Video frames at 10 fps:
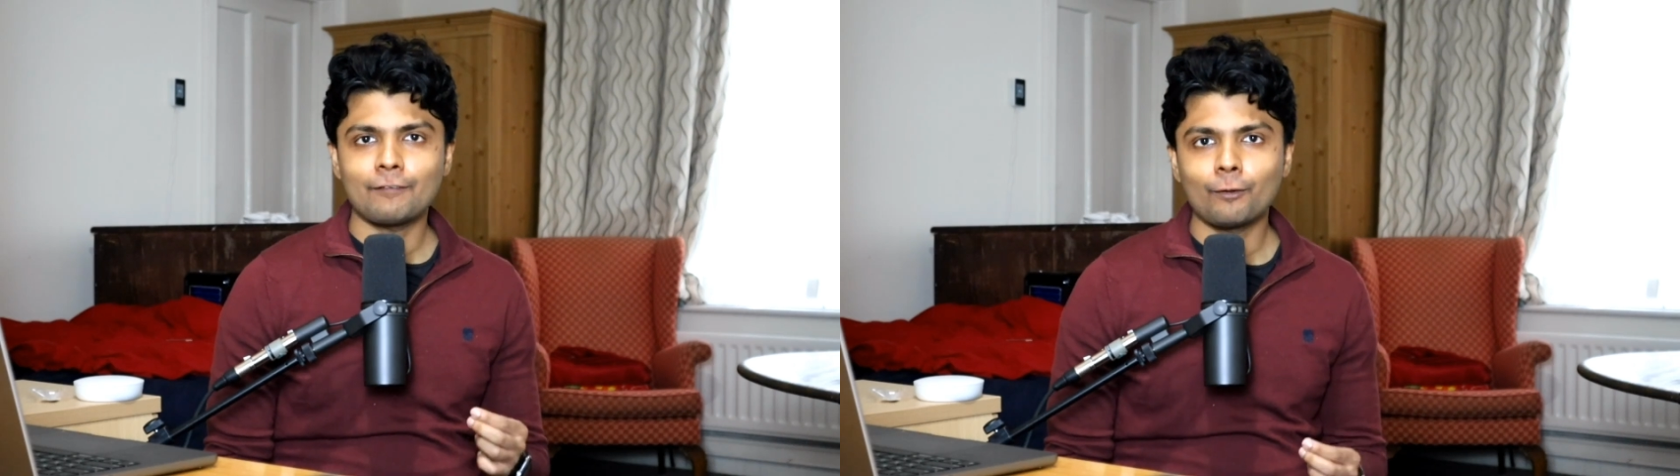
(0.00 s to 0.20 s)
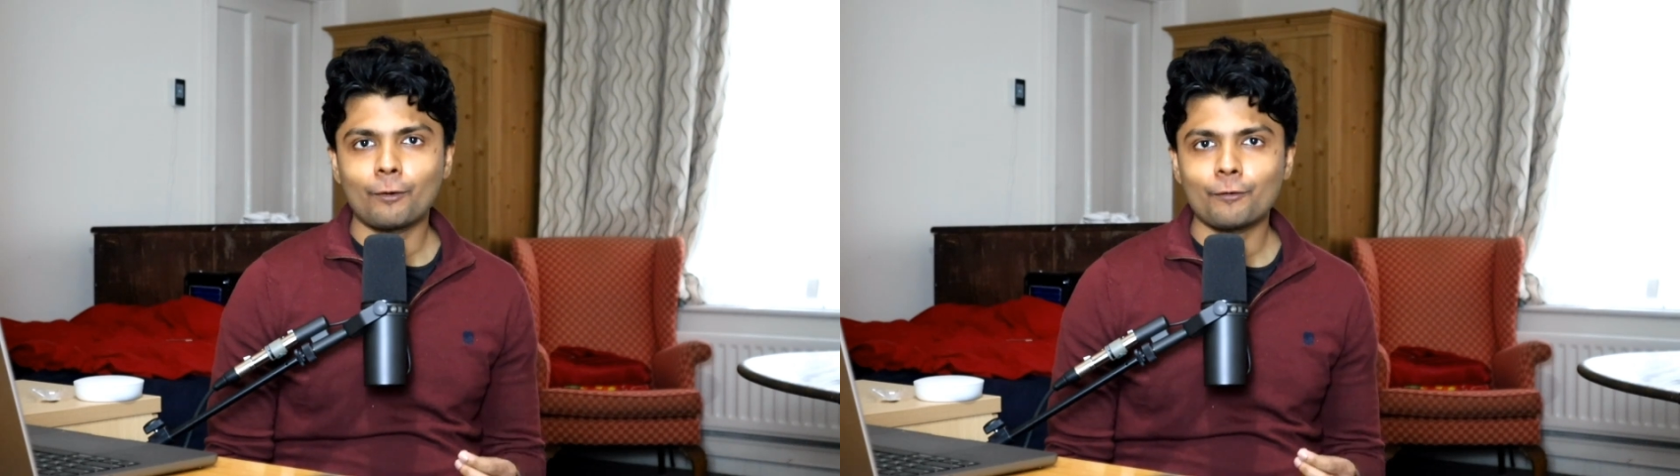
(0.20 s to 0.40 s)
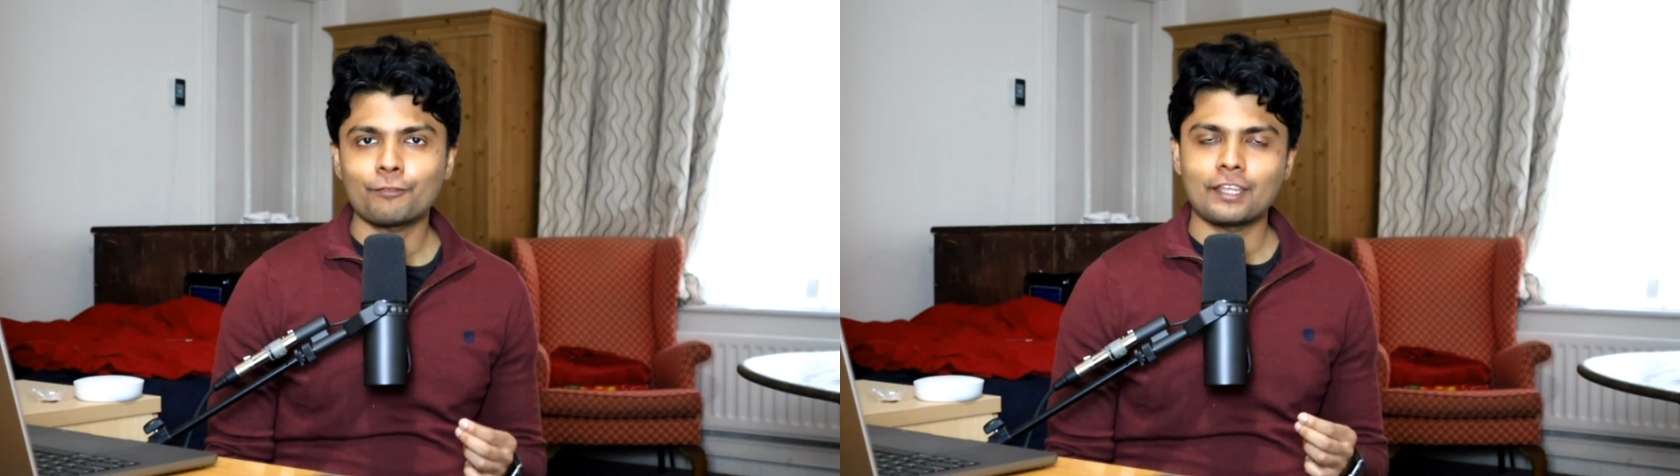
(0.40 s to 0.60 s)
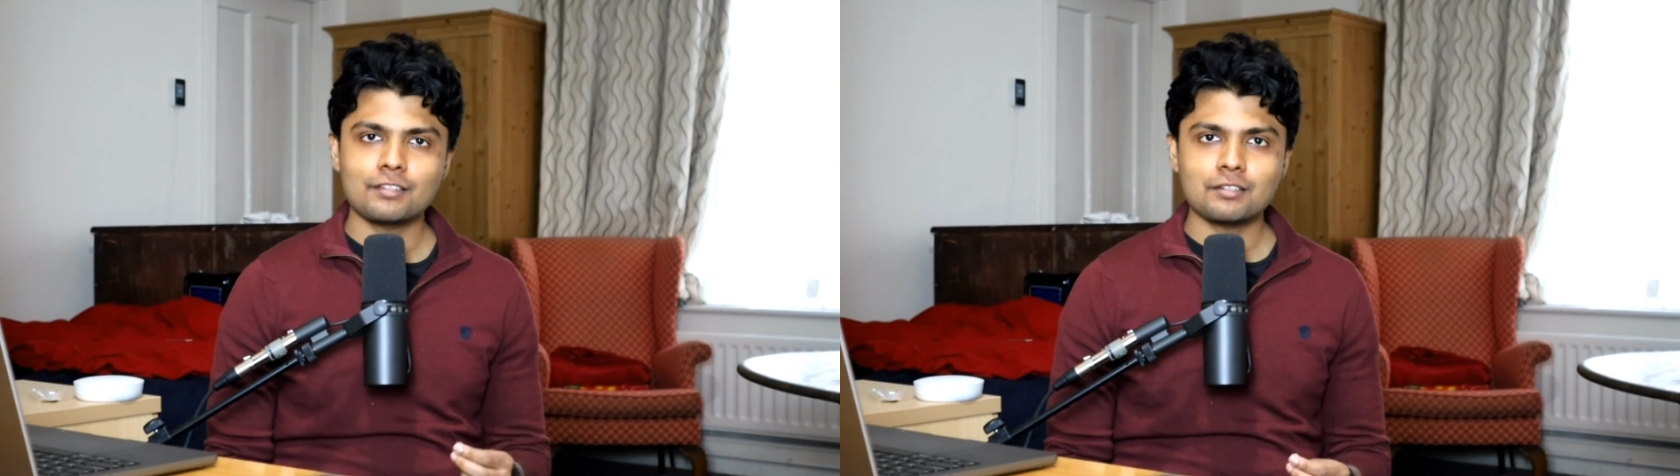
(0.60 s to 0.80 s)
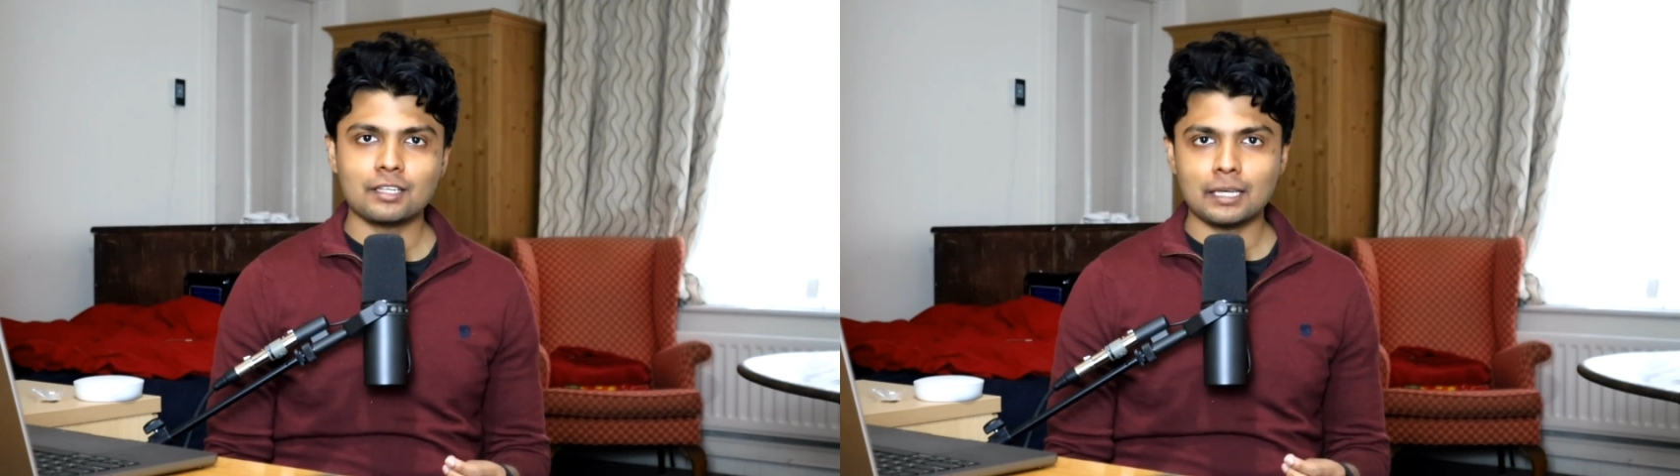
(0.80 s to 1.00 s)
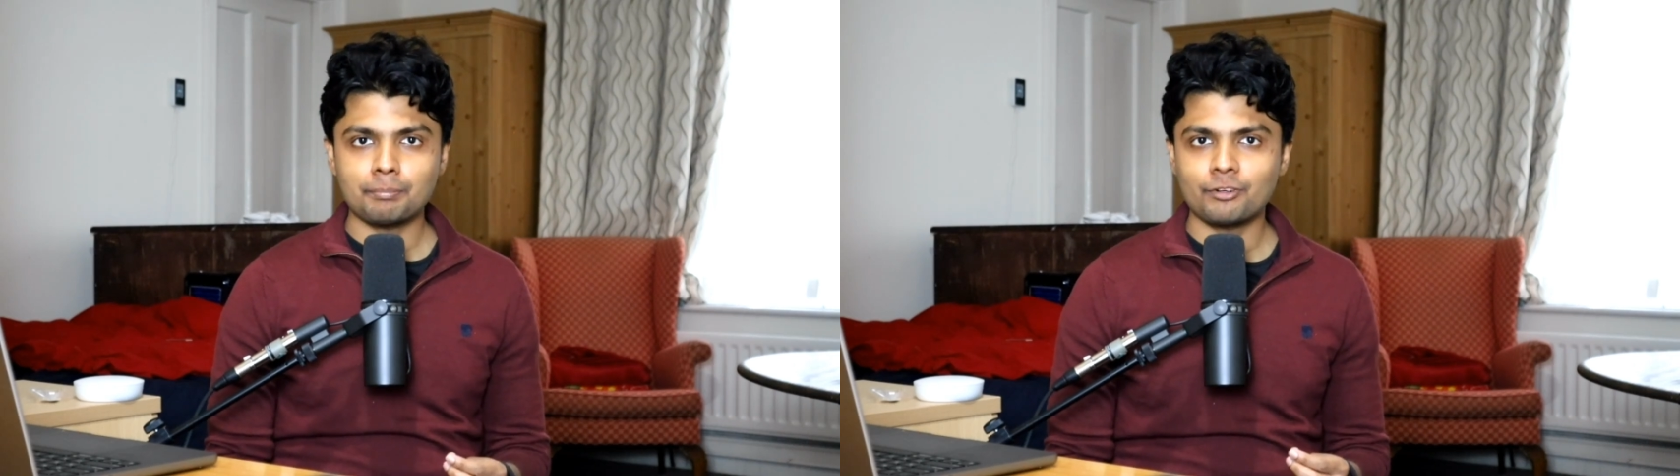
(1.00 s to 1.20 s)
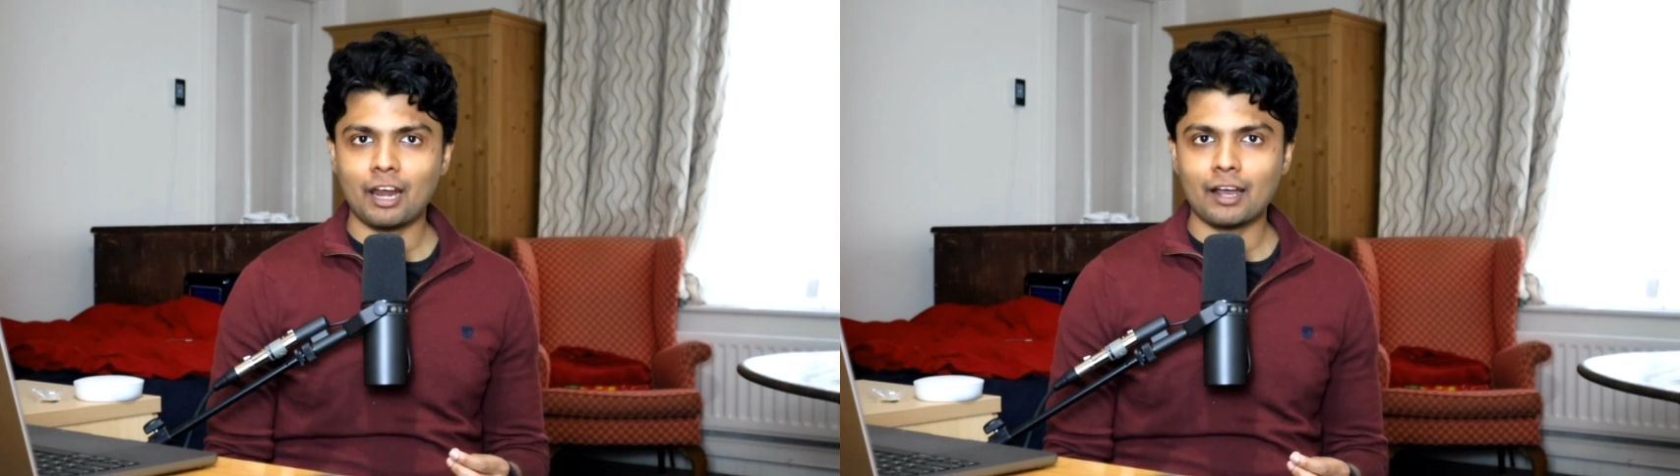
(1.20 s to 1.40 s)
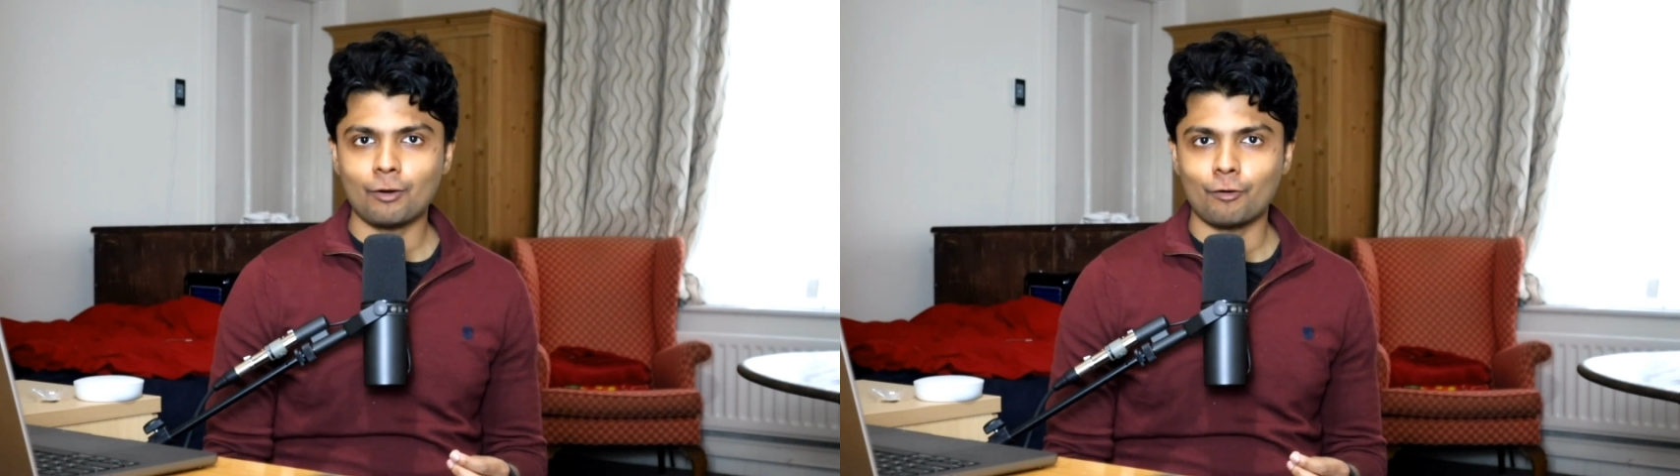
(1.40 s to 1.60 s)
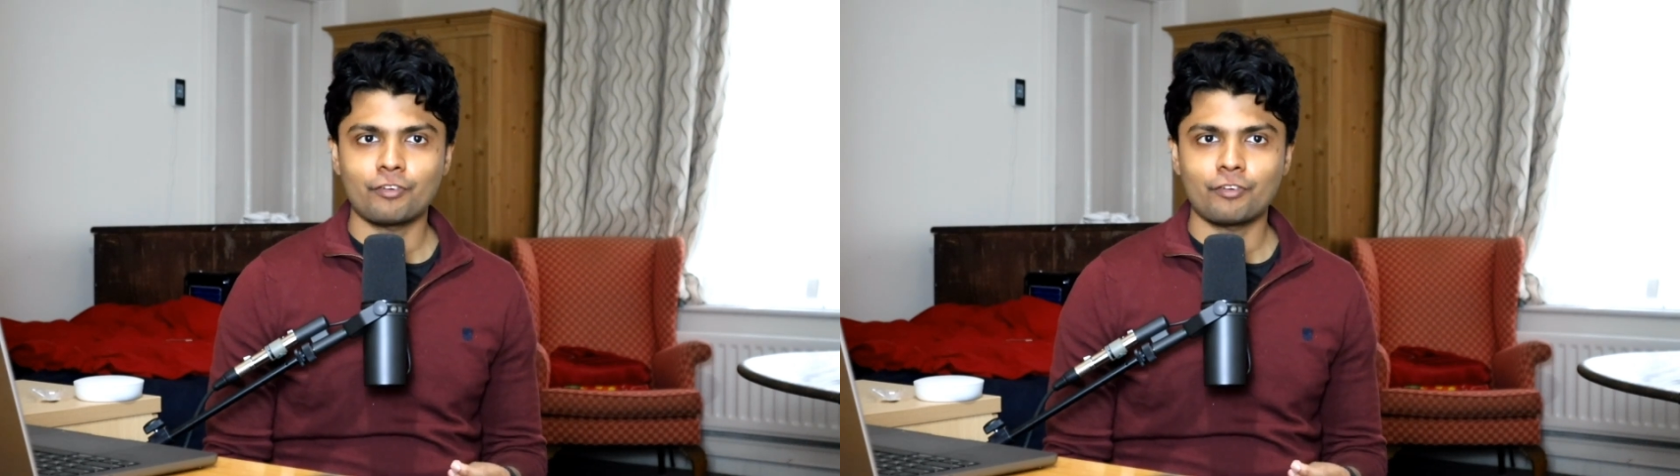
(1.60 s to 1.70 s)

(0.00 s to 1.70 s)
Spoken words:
lot of things to keep track of.